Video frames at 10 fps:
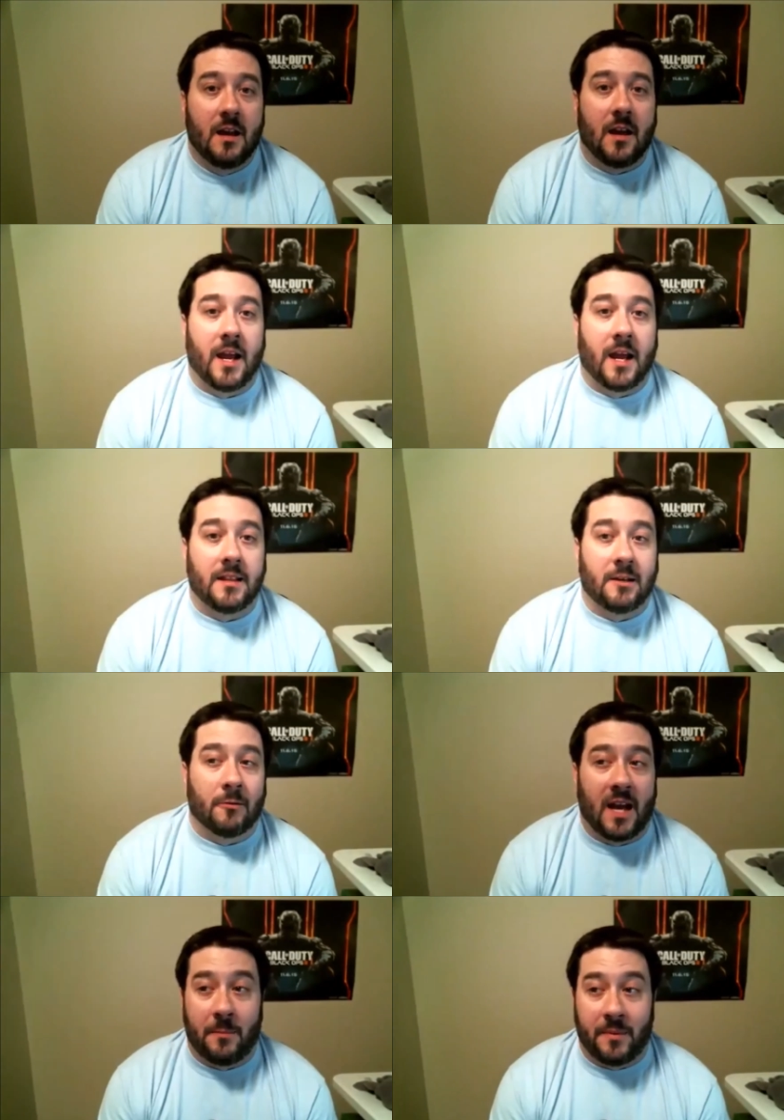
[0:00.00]
and they were
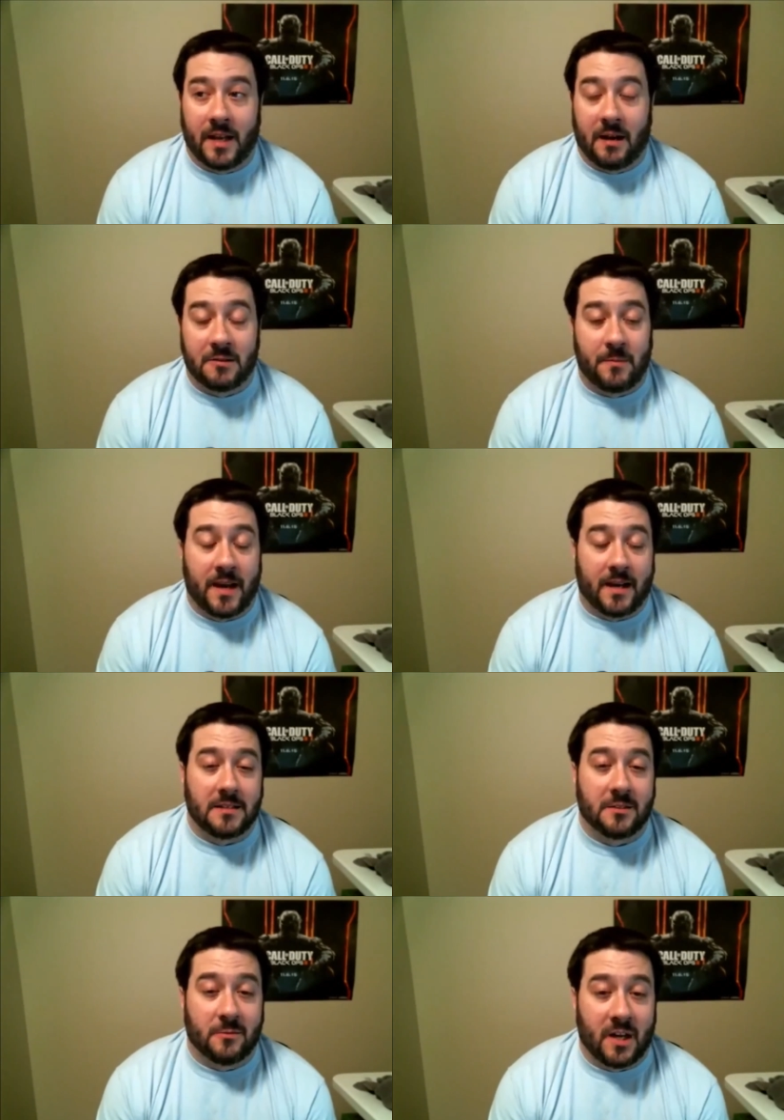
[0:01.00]
happy that I was back
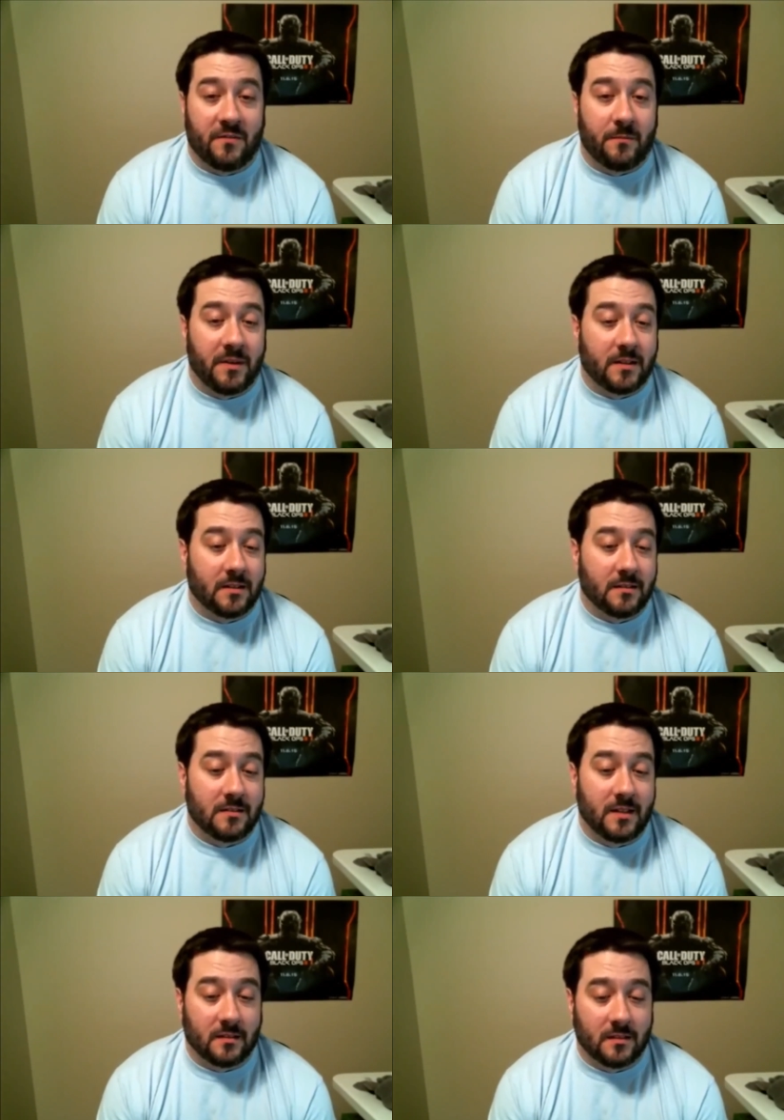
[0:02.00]
as the ref
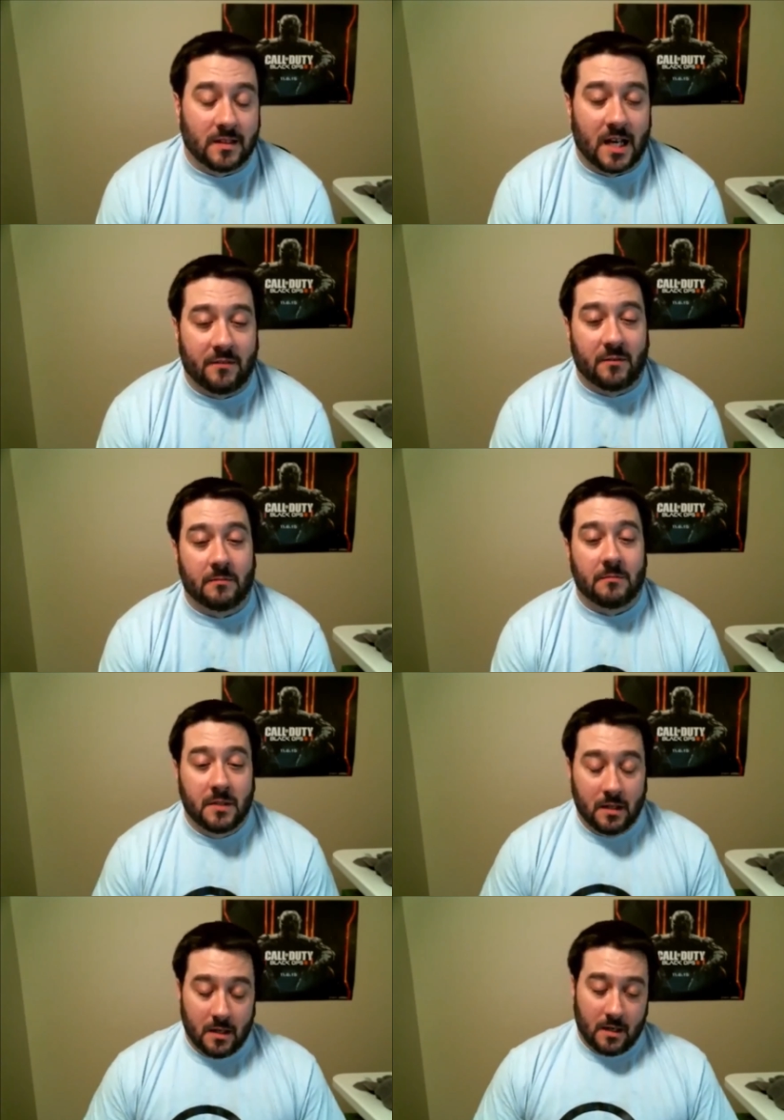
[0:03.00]
because a lot of them
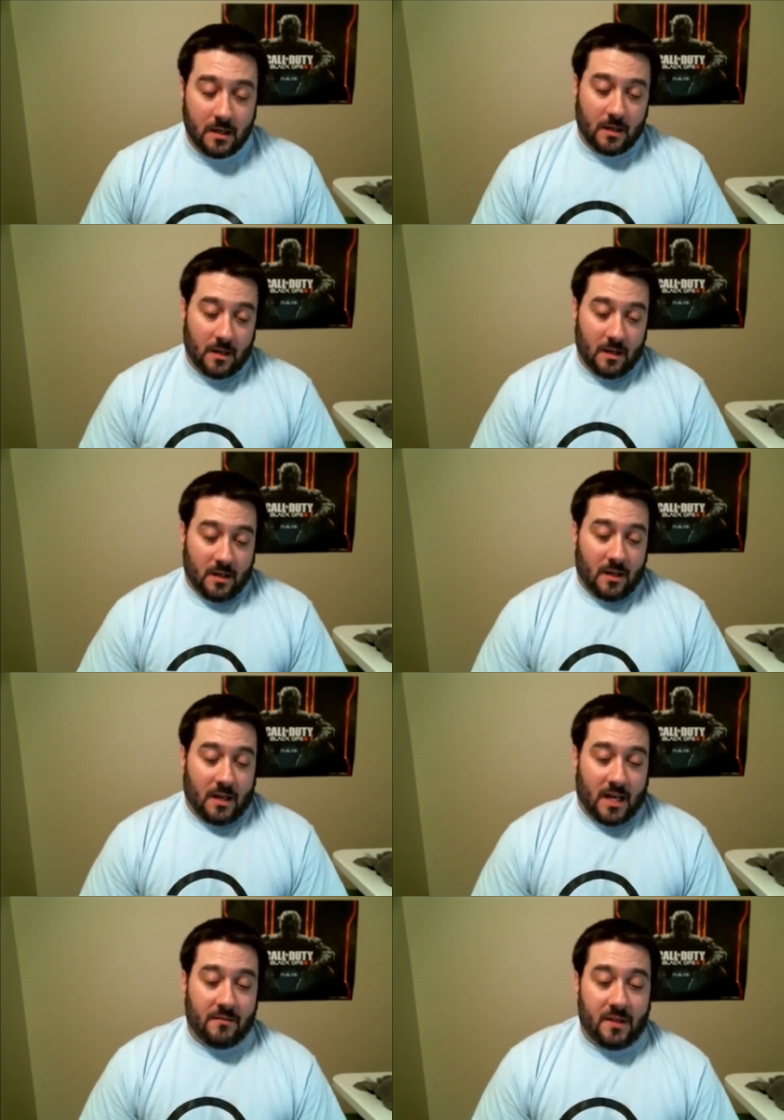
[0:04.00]

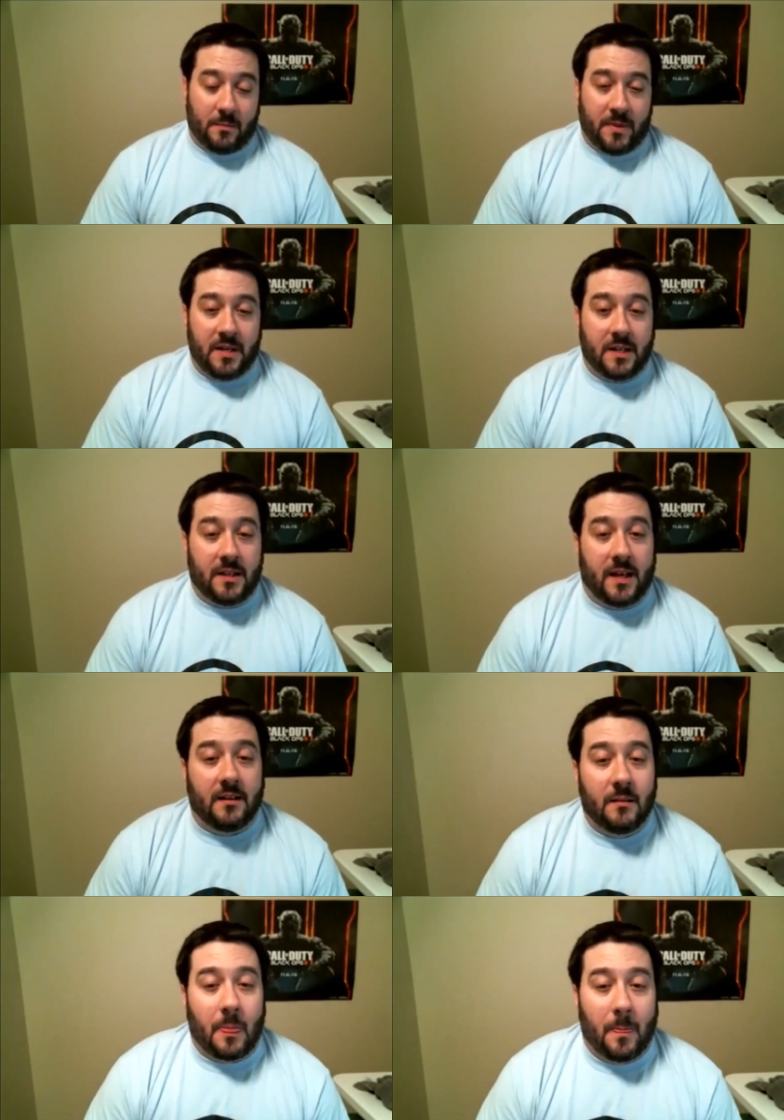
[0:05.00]
have the opinion that
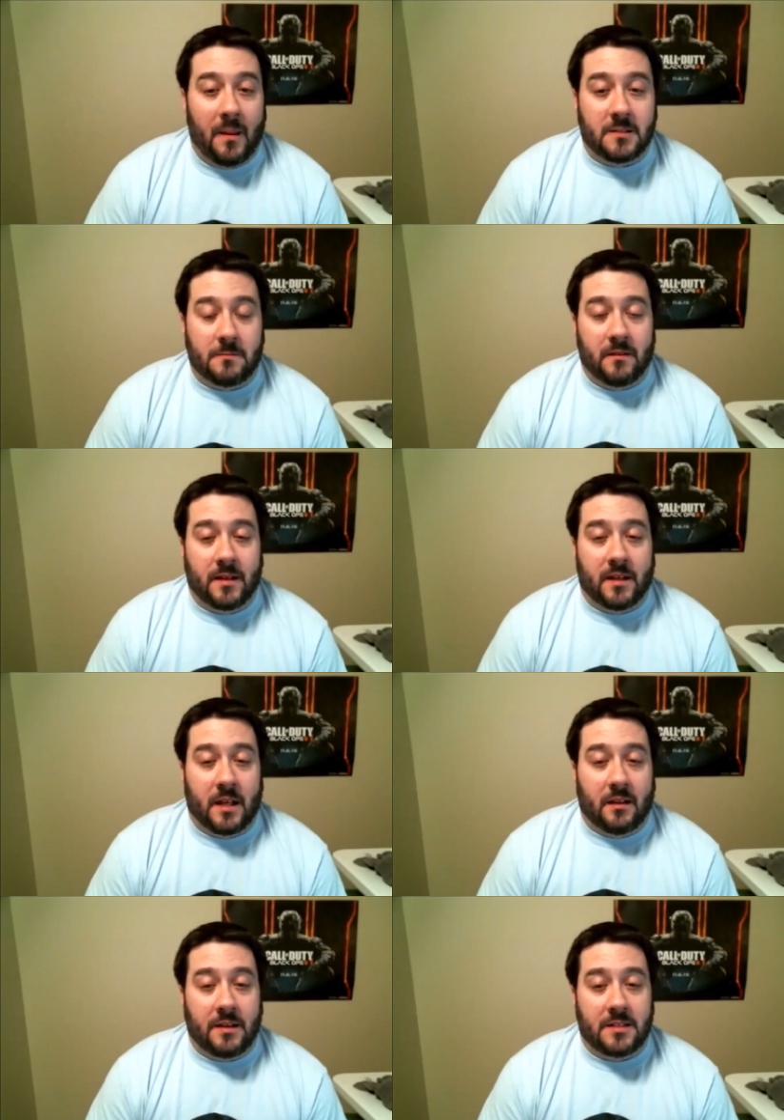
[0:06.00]
that
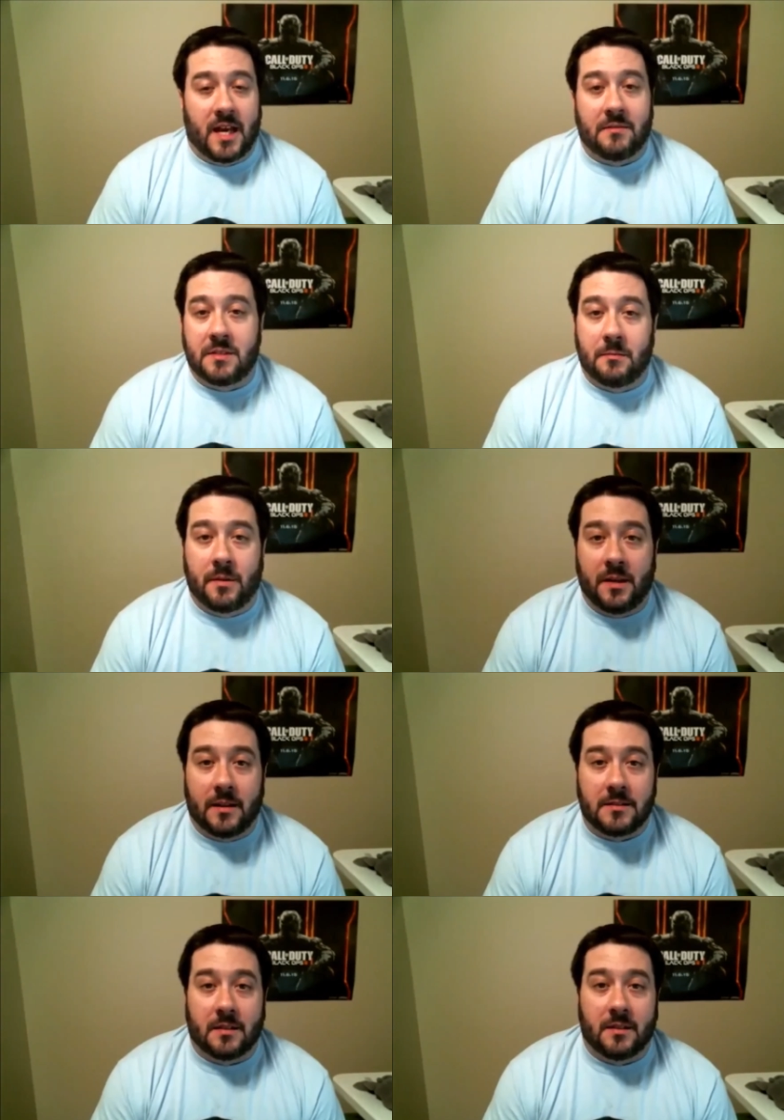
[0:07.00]
they like to have somebody
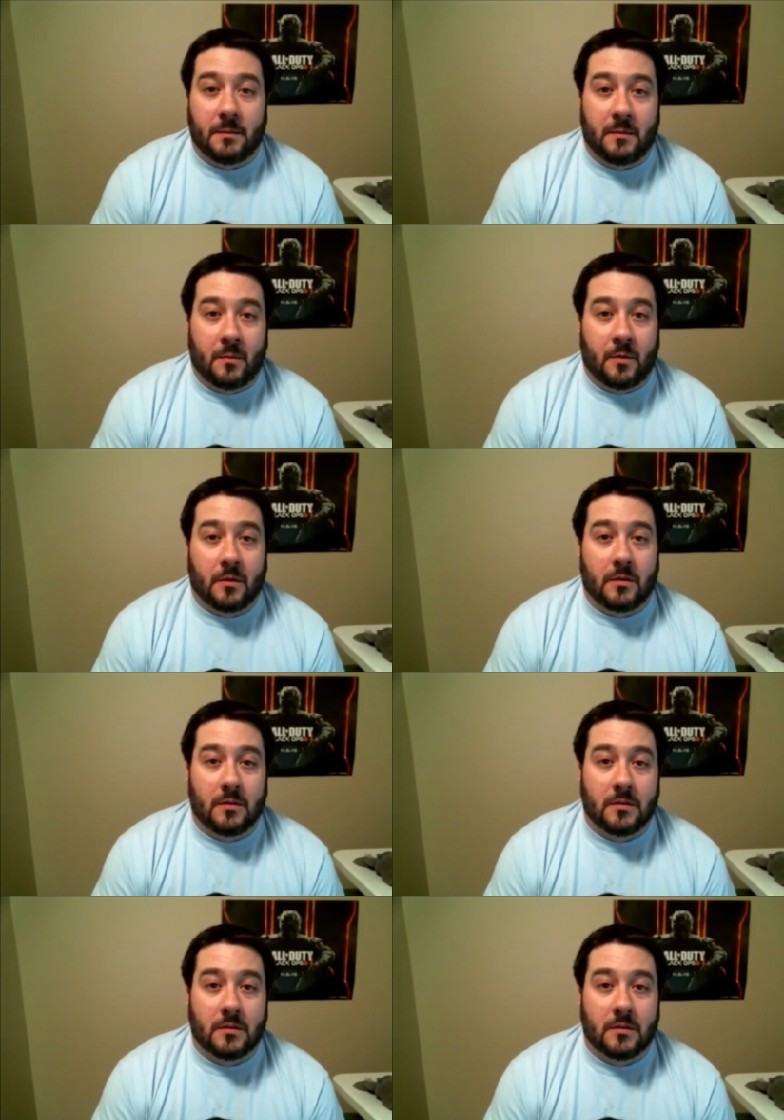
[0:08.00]
that's a little bit more